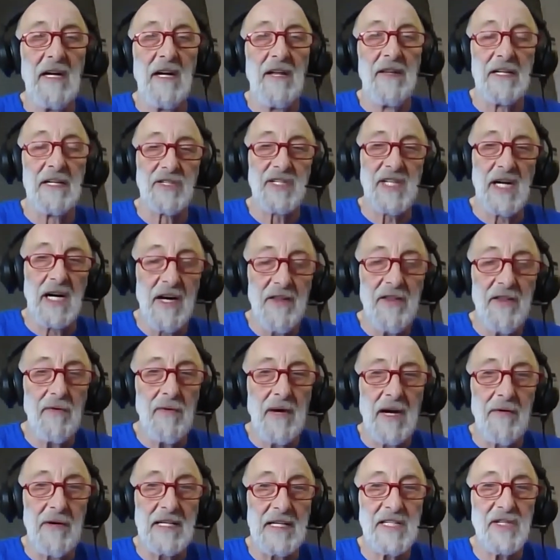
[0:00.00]
There's other
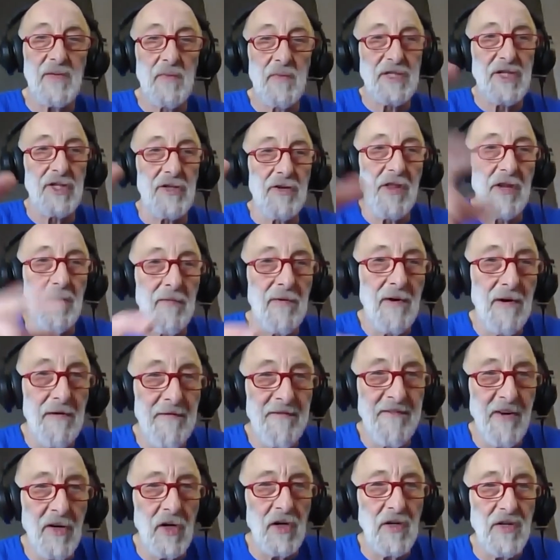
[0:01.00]
areas which are the
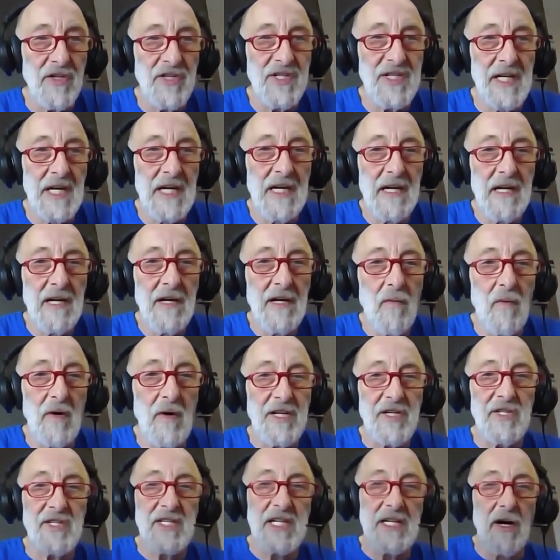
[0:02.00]
reverse, where
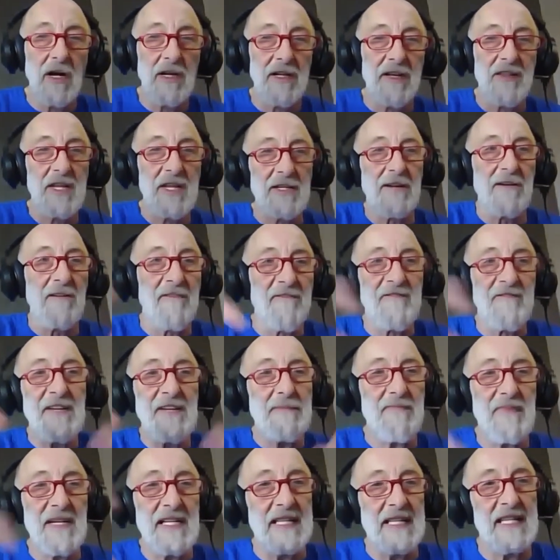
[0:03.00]
you see all of the little
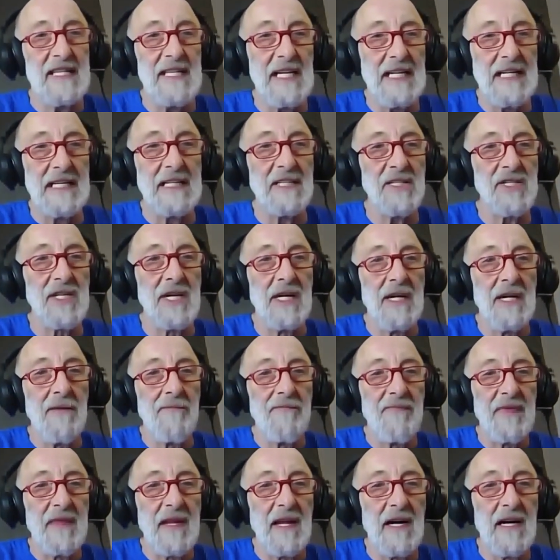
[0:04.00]
Fitbit things
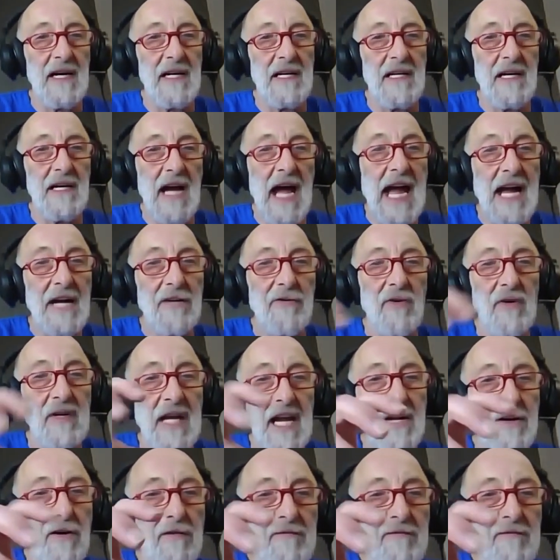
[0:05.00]
aggregate